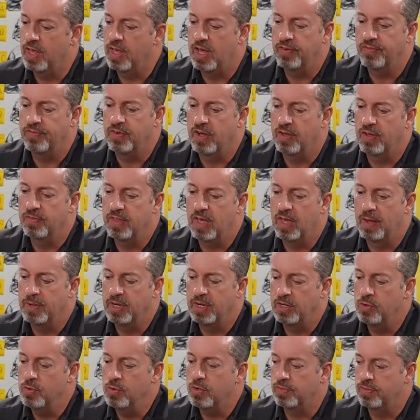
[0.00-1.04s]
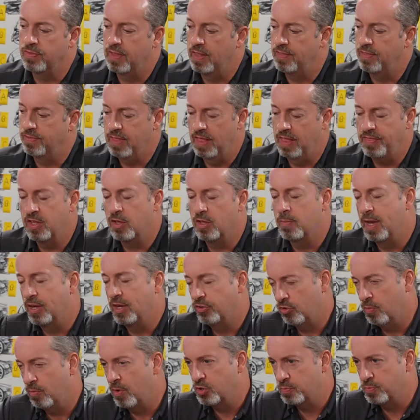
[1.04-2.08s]
a lot of, that thing will
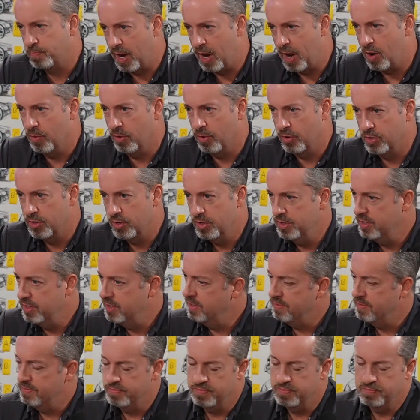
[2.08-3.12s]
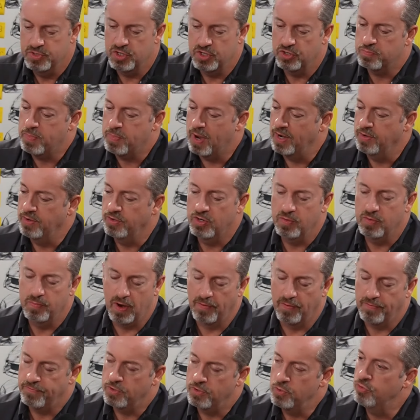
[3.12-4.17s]
make so much power just by
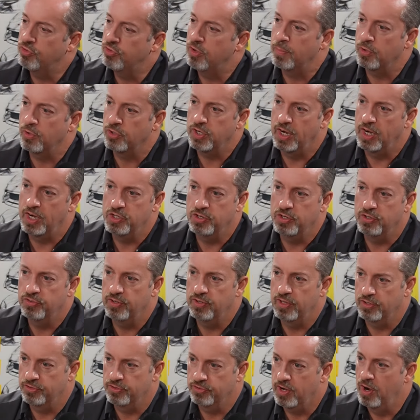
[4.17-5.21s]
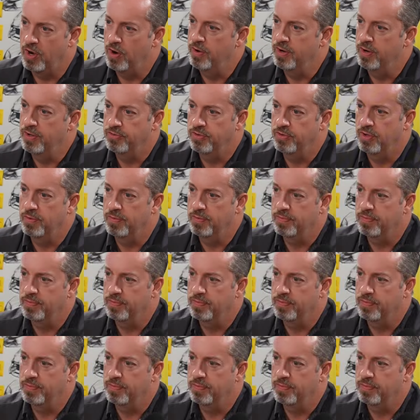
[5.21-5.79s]
a few simple changes, it'll scare you. So.